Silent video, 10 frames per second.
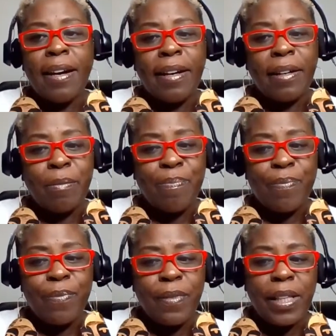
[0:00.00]

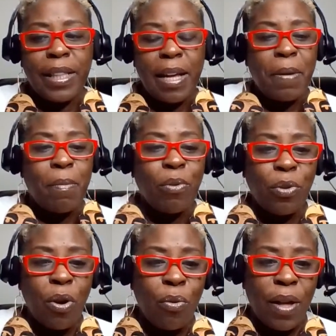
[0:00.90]
let people
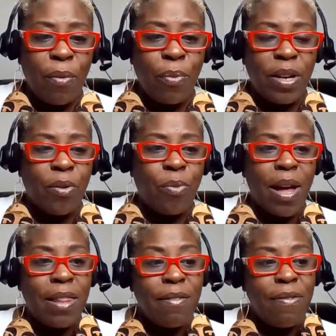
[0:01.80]
know that we are
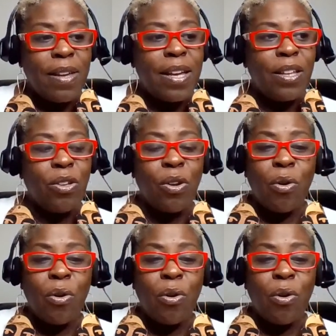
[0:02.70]
relevant,